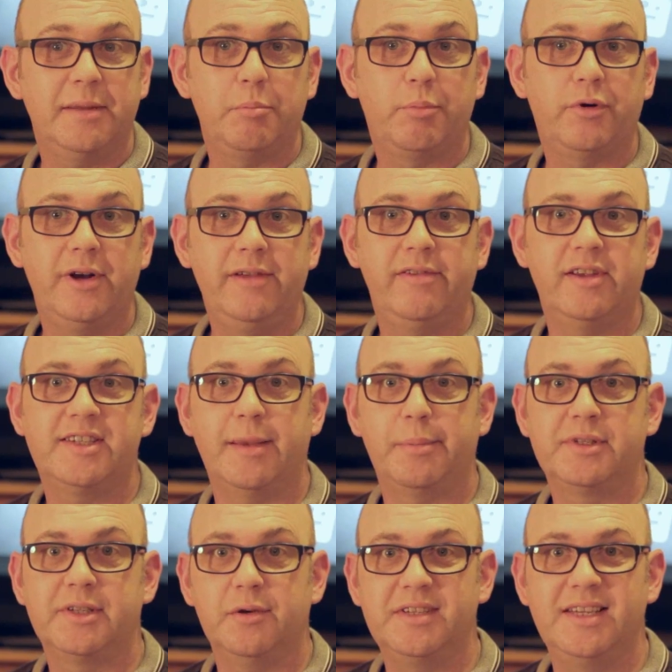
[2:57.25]
in previous
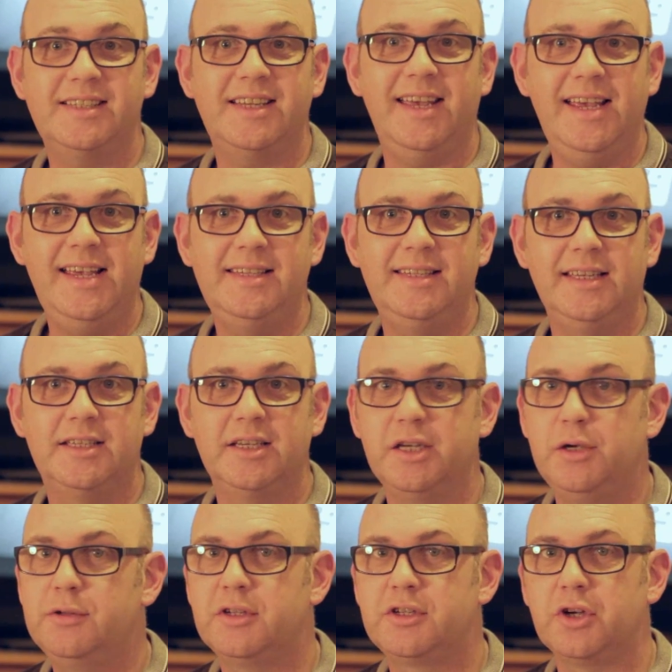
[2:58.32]
episodes, it's easy to
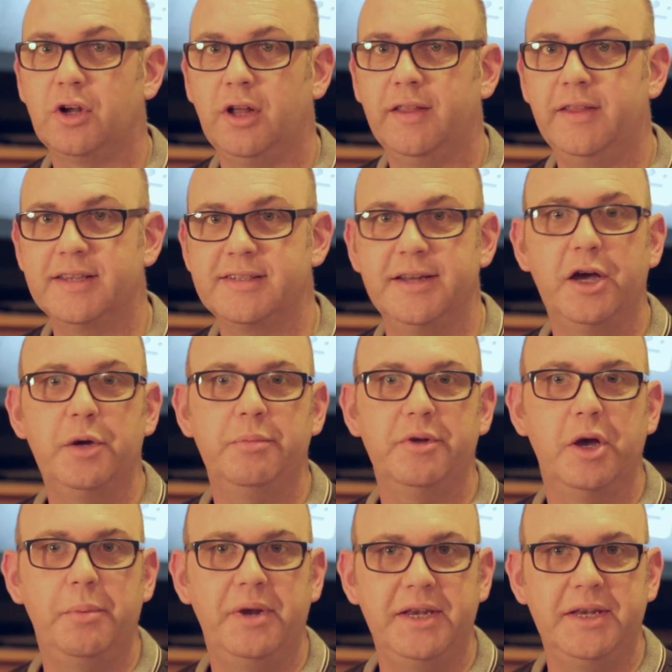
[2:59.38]
use a shot like this and hope
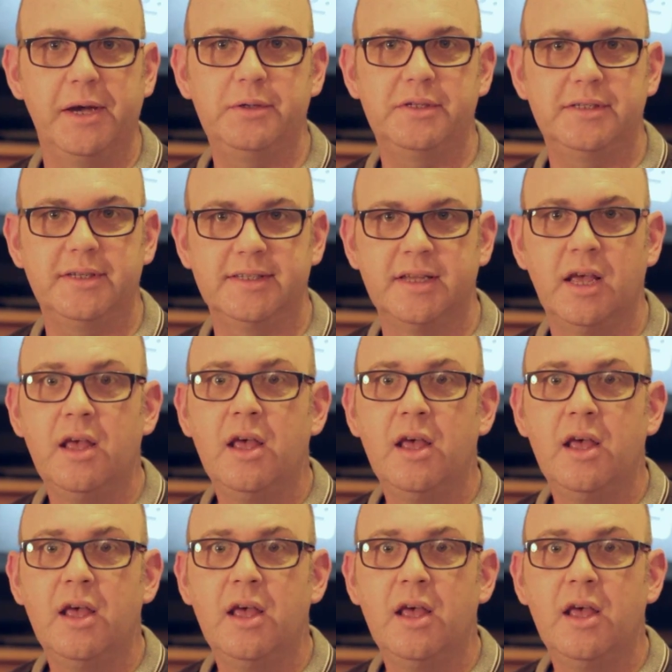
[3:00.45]
nobody notices,